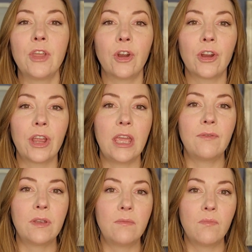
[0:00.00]
are
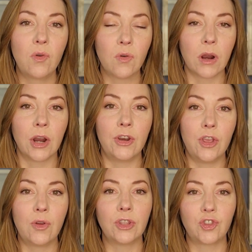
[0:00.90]
even more
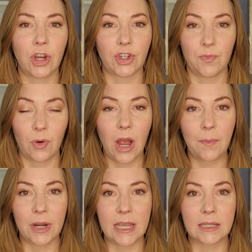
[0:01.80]
new construction
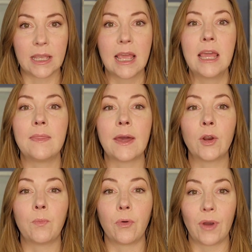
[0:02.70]
properties that
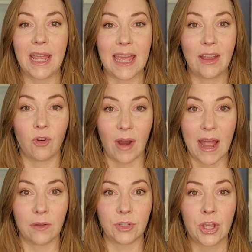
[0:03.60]
are breaking
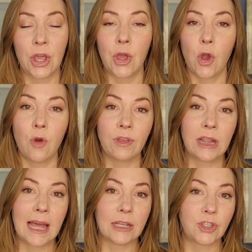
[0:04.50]
ground. Over the
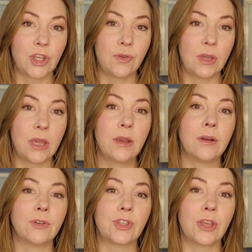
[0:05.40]
last 2
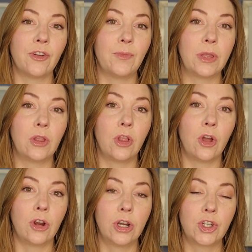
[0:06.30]
years, there have been
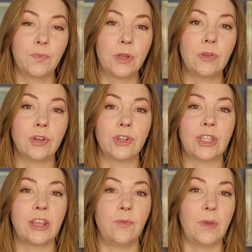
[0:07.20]
large builders
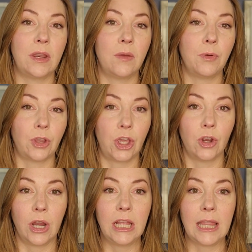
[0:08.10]
that have been
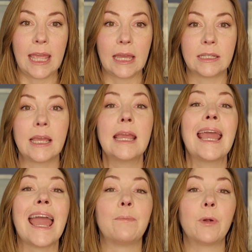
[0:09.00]
procuring land
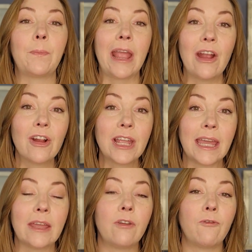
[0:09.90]
and preparing
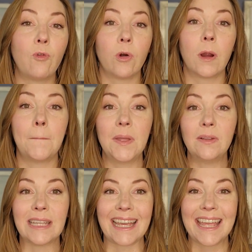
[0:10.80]
it for
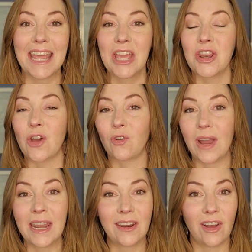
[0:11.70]
building. Now,
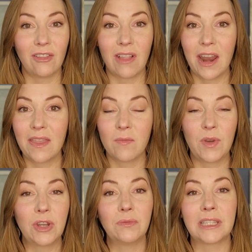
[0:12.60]
granted, a lot of them,
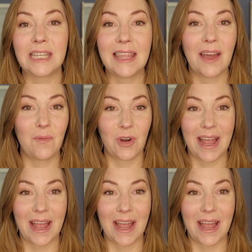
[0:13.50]
we don't see that work